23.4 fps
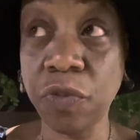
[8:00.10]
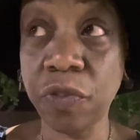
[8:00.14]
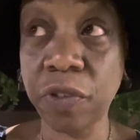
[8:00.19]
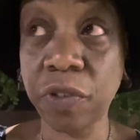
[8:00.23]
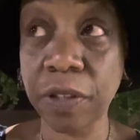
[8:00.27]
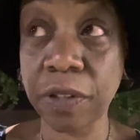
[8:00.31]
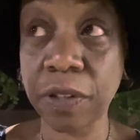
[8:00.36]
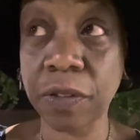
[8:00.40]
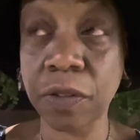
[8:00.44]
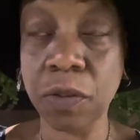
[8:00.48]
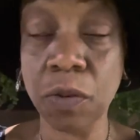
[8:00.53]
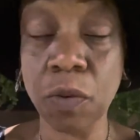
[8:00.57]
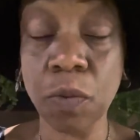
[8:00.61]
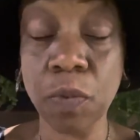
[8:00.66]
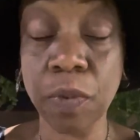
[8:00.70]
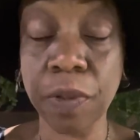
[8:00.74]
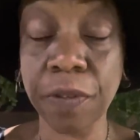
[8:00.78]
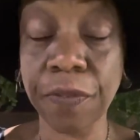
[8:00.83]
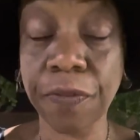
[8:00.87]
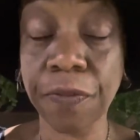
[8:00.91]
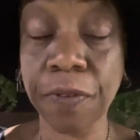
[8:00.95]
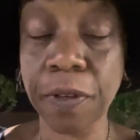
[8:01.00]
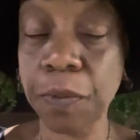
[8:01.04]
just don't
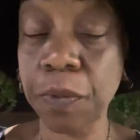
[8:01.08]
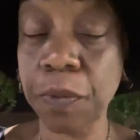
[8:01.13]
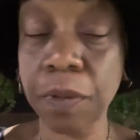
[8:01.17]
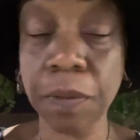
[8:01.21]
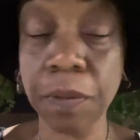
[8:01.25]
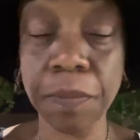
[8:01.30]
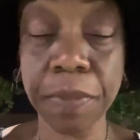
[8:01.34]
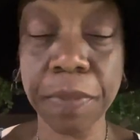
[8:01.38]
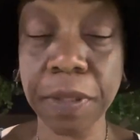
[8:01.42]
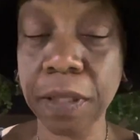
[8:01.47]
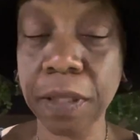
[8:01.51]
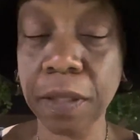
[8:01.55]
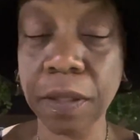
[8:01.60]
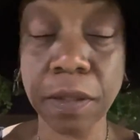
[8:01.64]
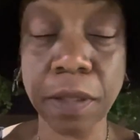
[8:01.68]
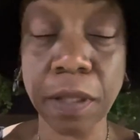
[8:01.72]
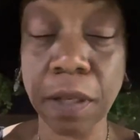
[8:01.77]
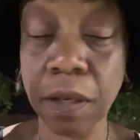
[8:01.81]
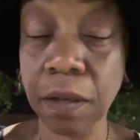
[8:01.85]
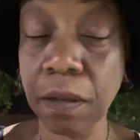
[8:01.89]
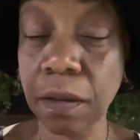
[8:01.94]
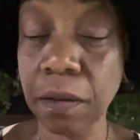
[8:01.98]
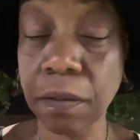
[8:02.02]
want to fuck with them because
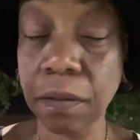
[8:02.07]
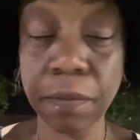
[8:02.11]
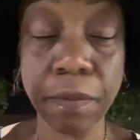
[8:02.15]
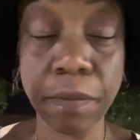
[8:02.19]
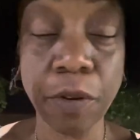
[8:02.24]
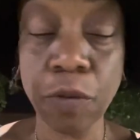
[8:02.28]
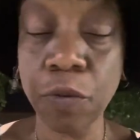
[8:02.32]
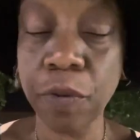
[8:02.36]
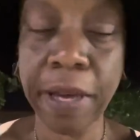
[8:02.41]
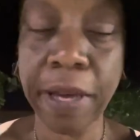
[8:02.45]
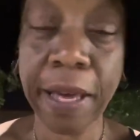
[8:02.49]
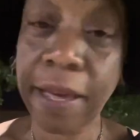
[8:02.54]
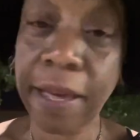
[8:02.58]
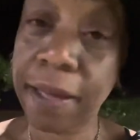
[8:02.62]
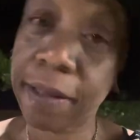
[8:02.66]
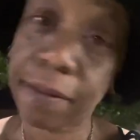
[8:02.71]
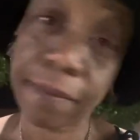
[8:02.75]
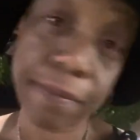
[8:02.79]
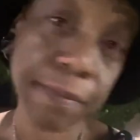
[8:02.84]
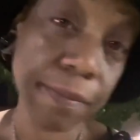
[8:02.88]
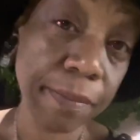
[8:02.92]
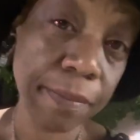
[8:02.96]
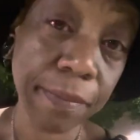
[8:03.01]
you can't,
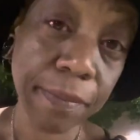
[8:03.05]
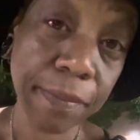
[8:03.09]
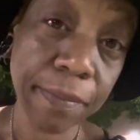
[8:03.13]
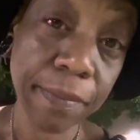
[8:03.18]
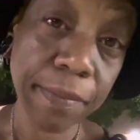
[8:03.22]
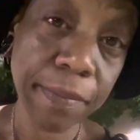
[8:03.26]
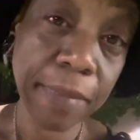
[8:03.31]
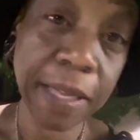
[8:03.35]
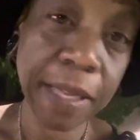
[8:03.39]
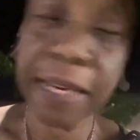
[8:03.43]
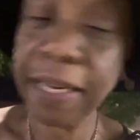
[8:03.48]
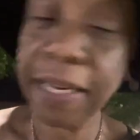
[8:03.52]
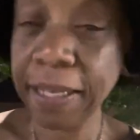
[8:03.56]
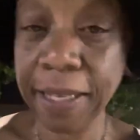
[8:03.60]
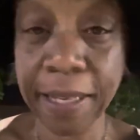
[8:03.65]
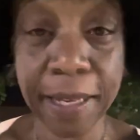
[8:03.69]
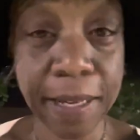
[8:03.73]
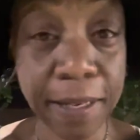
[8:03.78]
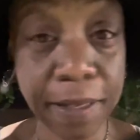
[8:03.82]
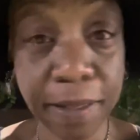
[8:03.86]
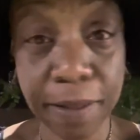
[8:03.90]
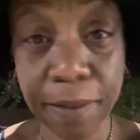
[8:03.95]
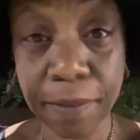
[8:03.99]
and I
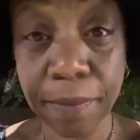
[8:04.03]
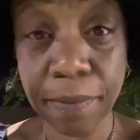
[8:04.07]
get it.